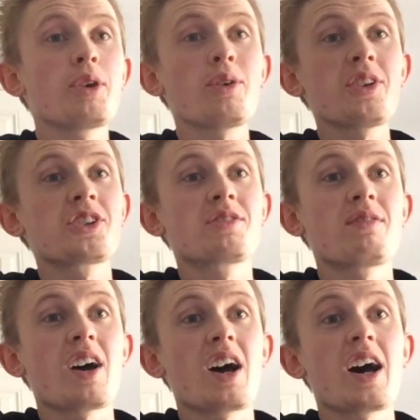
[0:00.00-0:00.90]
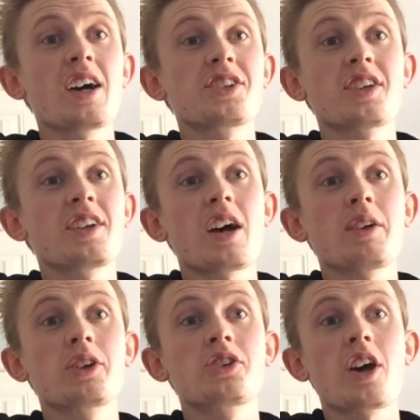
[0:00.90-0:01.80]
be honest, Ask and
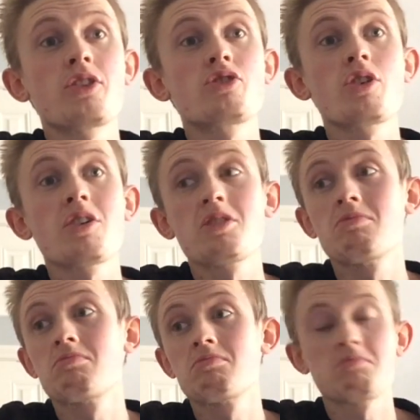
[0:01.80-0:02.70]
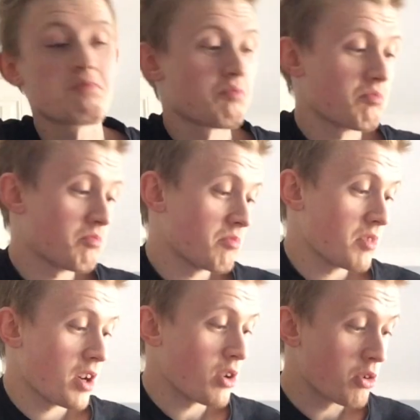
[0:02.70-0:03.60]
Alexandria
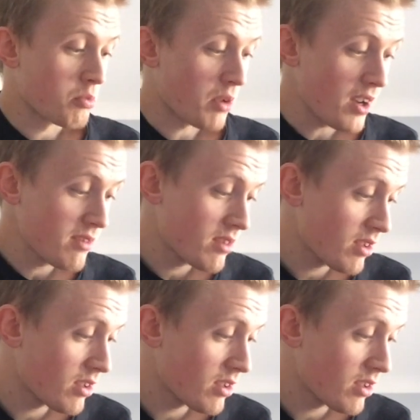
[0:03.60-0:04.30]
are a good band.